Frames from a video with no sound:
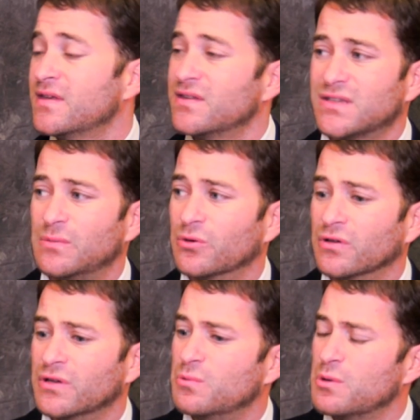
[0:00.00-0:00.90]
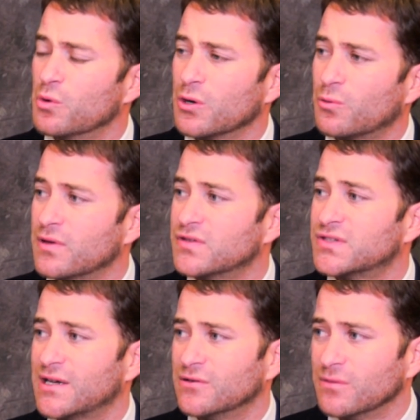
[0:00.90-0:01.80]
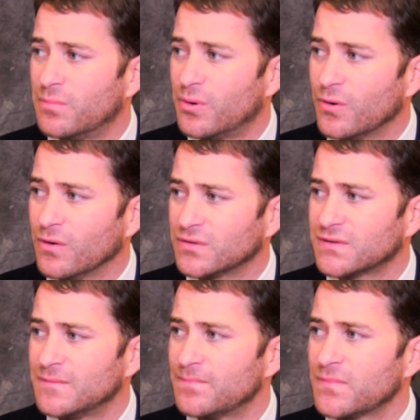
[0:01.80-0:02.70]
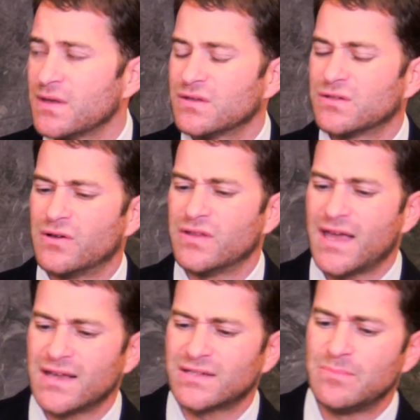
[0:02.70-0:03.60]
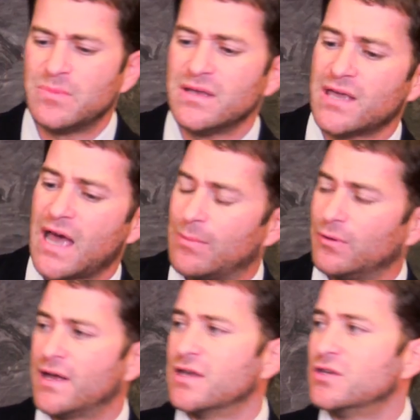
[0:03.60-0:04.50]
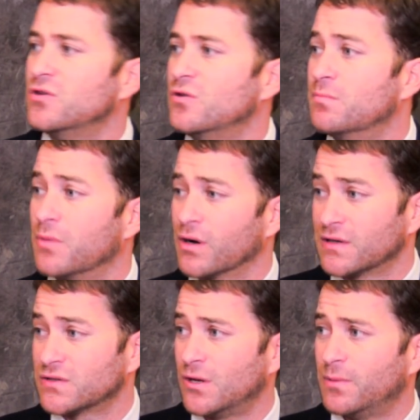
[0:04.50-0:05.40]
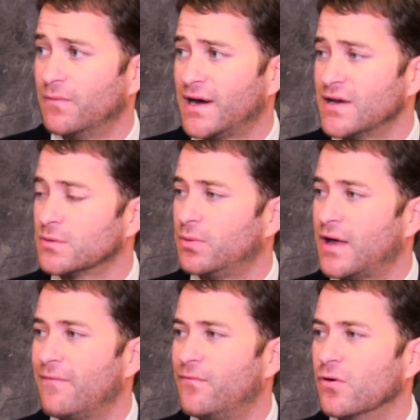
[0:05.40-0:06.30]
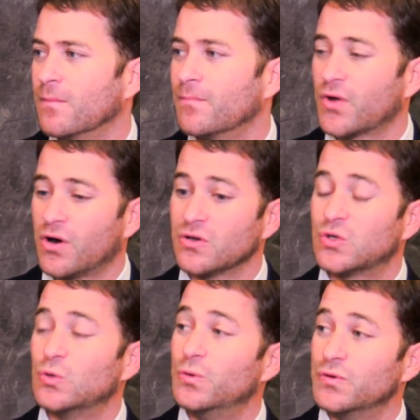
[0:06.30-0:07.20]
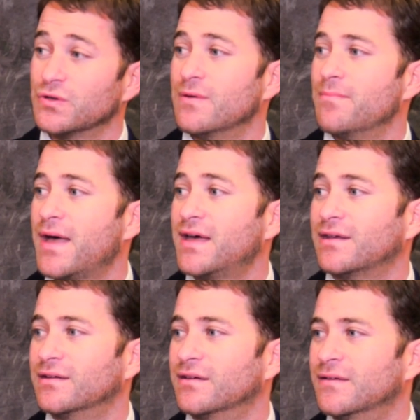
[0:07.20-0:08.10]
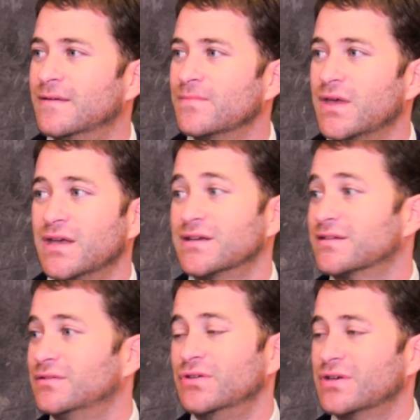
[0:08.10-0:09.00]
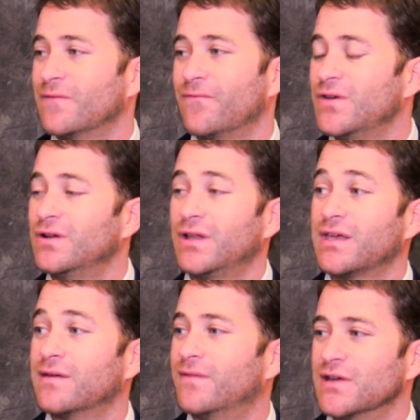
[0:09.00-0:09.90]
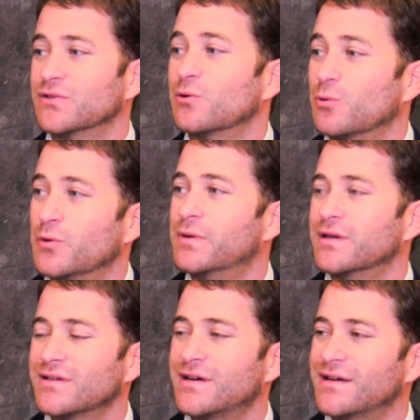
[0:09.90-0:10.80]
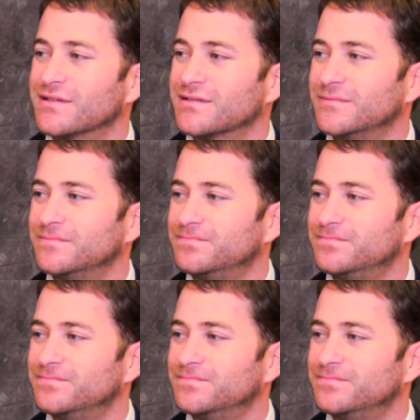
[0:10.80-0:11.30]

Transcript: Similarly, we work with Standard & Poor's. So on the S&P Capital IQ Market Scope Advisor platform, our tools are embedded. It doesn't look and feel like AdvisoryWorld, but it's us.